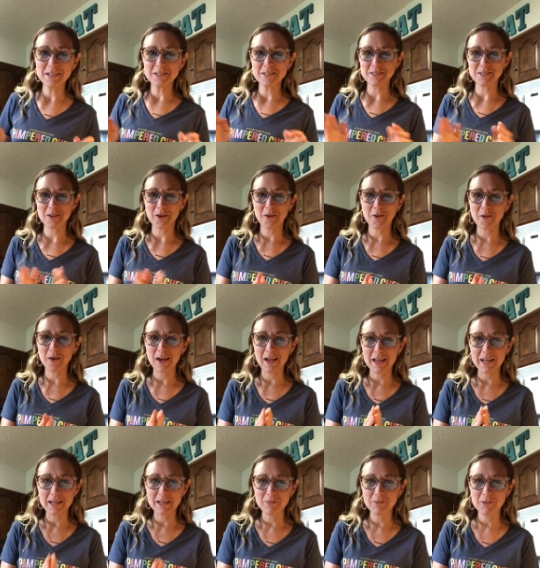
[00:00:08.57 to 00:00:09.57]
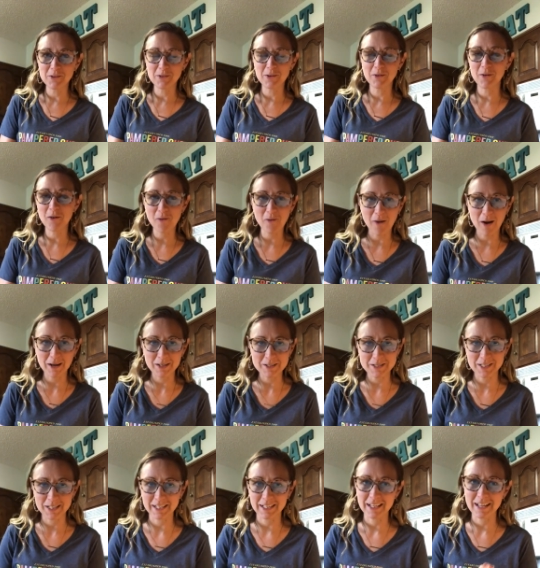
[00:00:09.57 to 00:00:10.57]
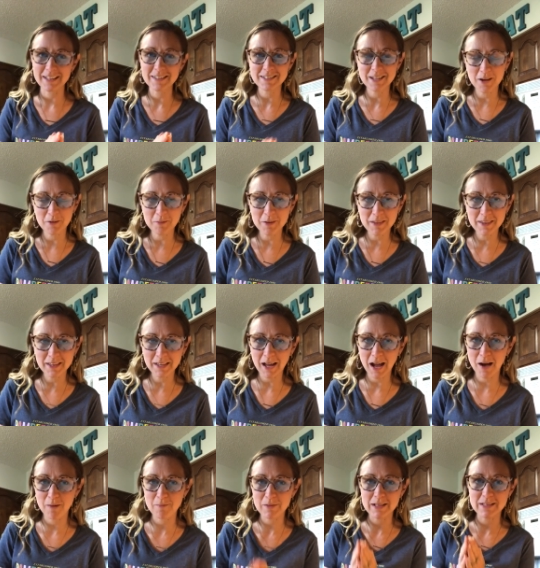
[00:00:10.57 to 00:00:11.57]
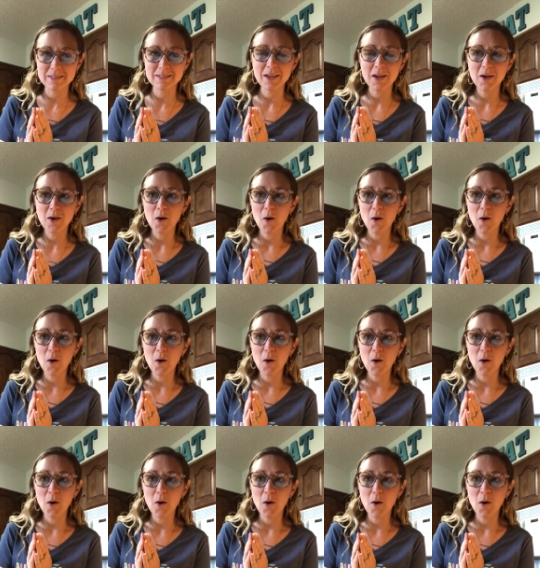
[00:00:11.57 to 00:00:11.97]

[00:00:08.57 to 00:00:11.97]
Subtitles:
So if you are watching, tell me in the comments